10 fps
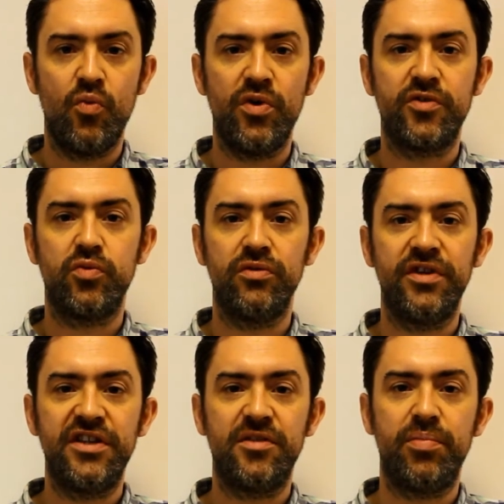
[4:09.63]
which will
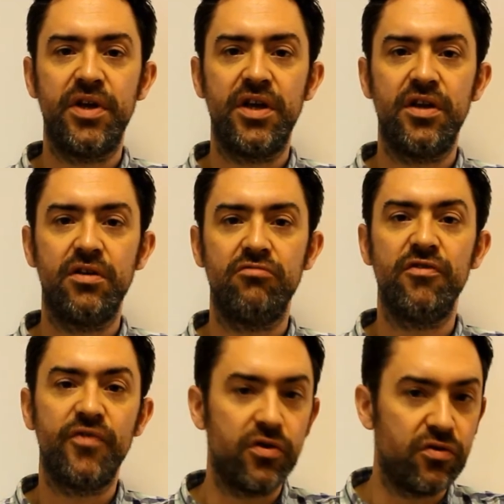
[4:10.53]
need to be
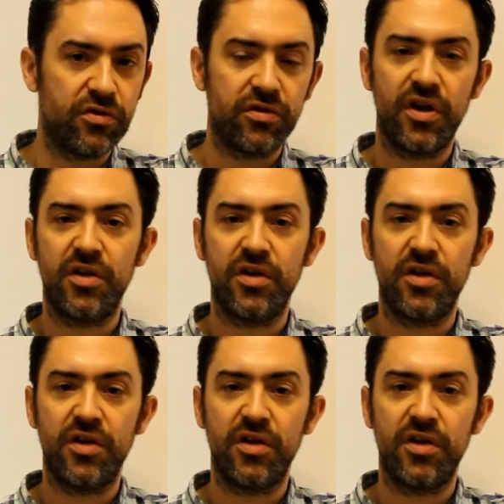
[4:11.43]
reviewed